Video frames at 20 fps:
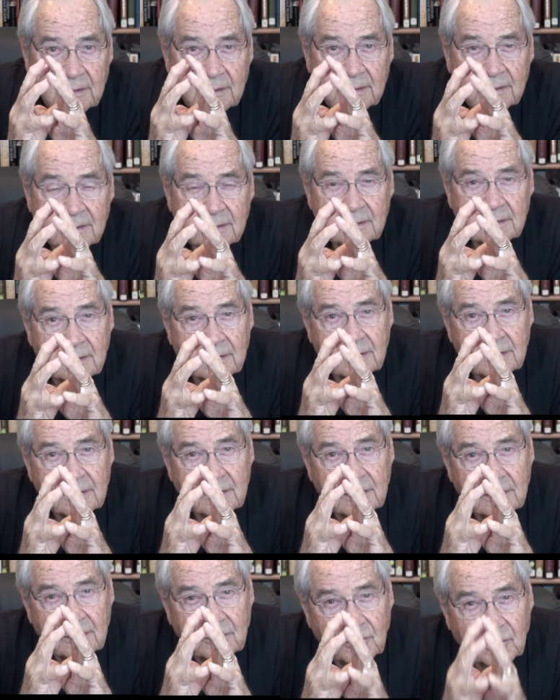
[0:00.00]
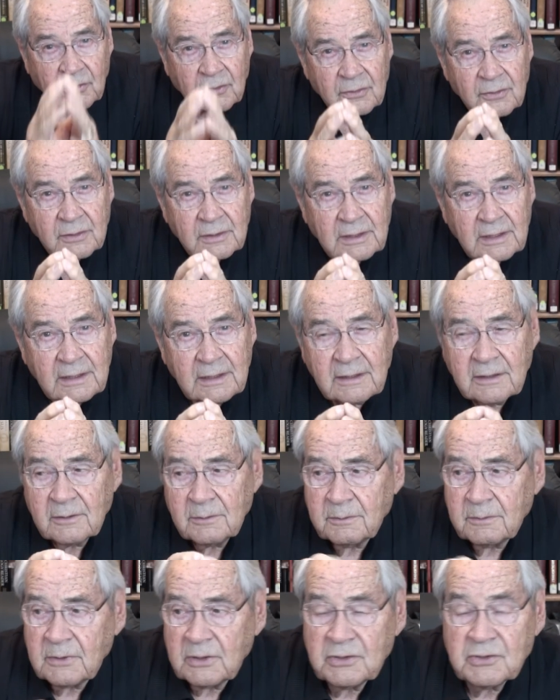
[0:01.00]
uh, northern
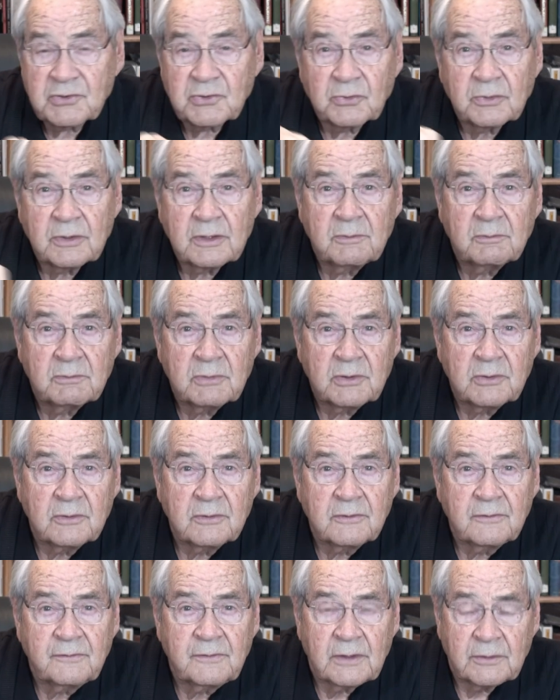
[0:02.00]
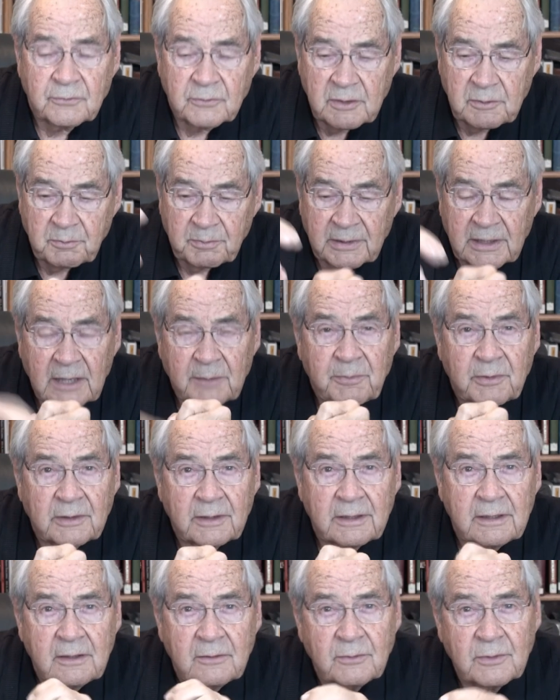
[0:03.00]
kingdom is removed and
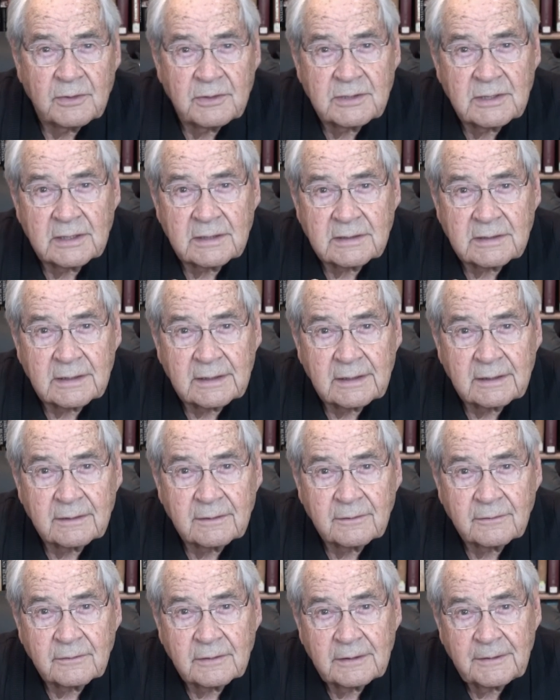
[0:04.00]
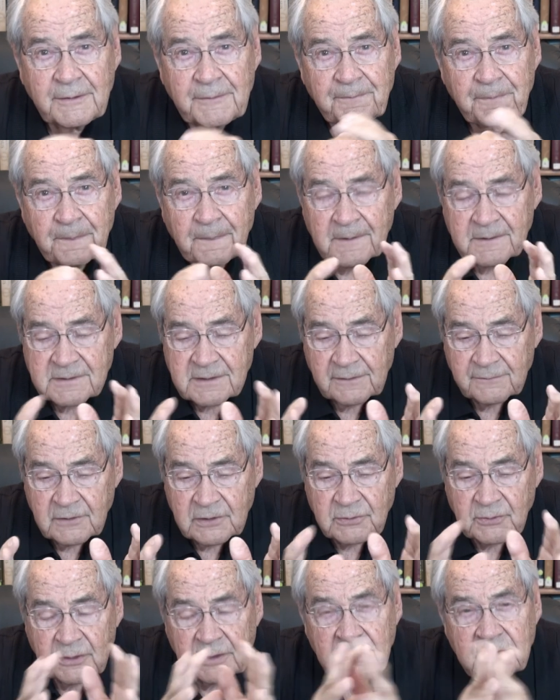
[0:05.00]
repopulated with Gentiles.
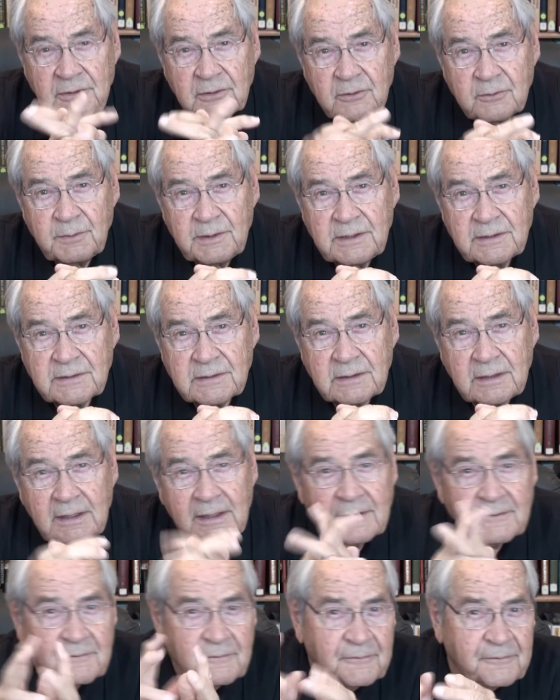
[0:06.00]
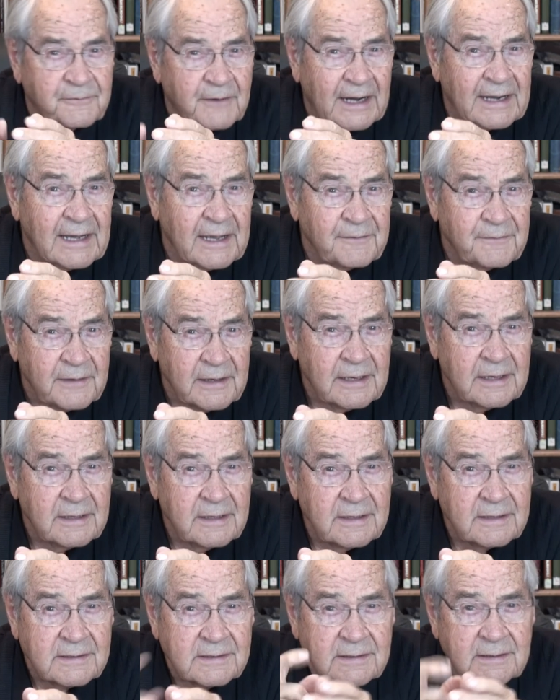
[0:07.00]
722 BC and
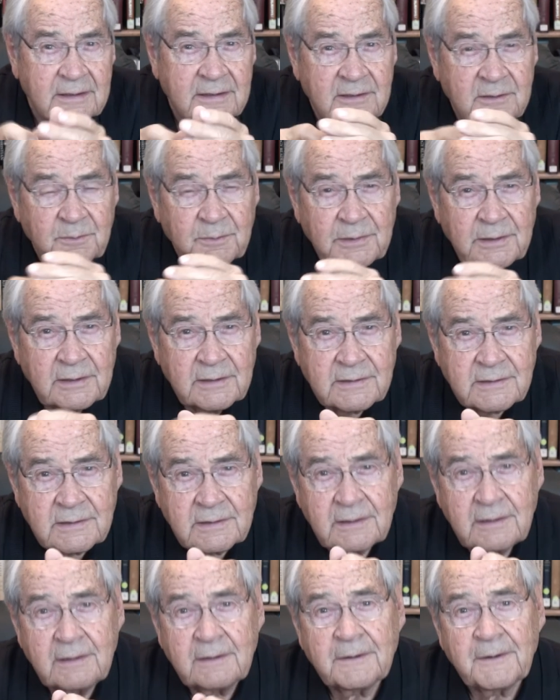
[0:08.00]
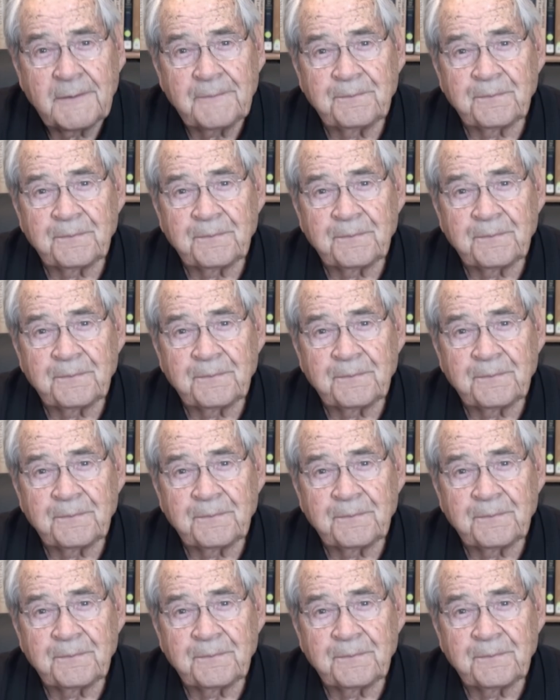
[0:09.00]
586 BC,